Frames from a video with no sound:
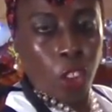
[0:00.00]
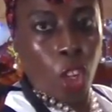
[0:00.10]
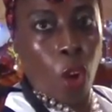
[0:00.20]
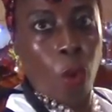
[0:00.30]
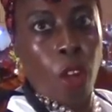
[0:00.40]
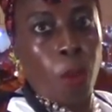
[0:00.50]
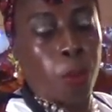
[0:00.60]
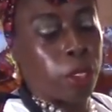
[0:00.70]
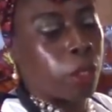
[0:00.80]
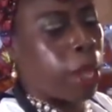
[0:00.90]

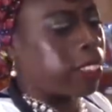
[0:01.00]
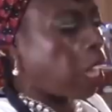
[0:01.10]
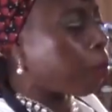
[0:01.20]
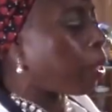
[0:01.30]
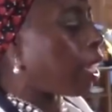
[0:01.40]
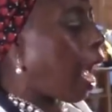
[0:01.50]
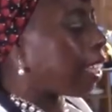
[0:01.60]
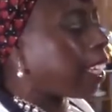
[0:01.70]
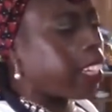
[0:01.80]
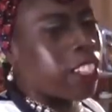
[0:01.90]
So, somebody said how many,
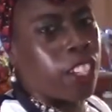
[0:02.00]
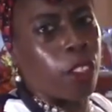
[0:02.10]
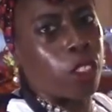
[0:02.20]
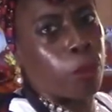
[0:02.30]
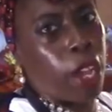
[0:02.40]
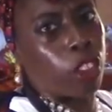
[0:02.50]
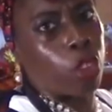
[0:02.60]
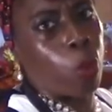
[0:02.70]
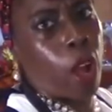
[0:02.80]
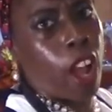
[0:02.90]
I think it yields
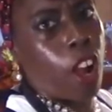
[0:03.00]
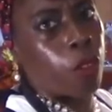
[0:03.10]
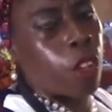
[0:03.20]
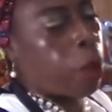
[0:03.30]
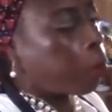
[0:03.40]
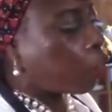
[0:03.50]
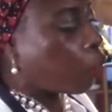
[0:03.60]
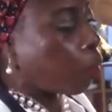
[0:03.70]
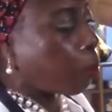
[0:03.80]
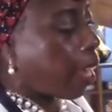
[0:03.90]
about twelve, but
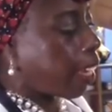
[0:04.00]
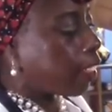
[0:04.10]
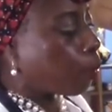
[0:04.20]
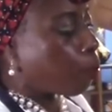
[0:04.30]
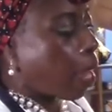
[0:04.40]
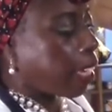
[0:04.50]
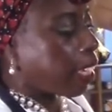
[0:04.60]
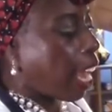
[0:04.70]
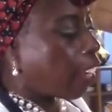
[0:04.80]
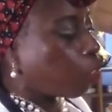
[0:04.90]
you can make as
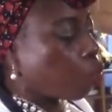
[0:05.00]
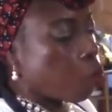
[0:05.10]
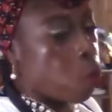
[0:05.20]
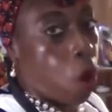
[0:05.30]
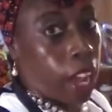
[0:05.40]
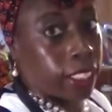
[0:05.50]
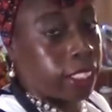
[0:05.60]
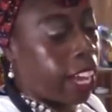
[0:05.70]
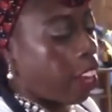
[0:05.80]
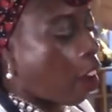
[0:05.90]
many as you
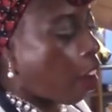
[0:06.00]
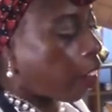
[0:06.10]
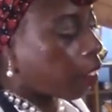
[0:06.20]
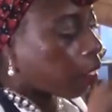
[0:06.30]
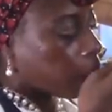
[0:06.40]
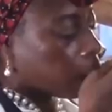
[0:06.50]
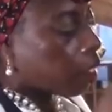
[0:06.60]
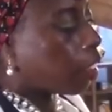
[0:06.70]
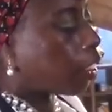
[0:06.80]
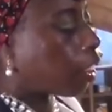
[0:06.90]
want. They are,
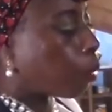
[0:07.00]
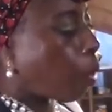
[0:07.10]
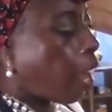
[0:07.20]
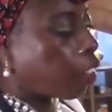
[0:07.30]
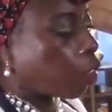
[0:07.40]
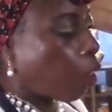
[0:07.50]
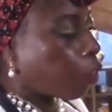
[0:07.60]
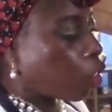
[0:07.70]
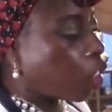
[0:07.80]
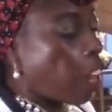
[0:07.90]
the smell is
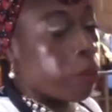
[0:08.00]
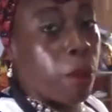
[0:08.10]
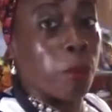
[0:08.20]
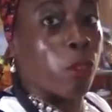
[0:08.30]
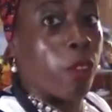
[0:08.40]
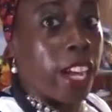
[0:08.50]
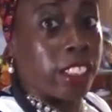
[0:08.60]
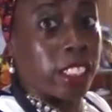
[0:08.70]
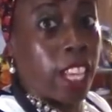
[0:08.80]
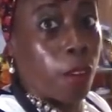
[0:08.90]
off the chain. Remember,
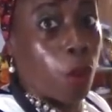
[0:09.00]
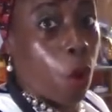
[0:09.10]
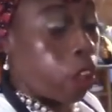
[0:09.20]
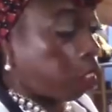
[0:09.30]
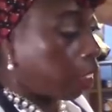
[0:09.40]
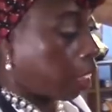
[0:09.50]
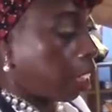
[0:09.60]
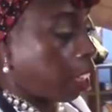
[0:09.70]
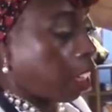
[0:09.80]
raisins have oil in it.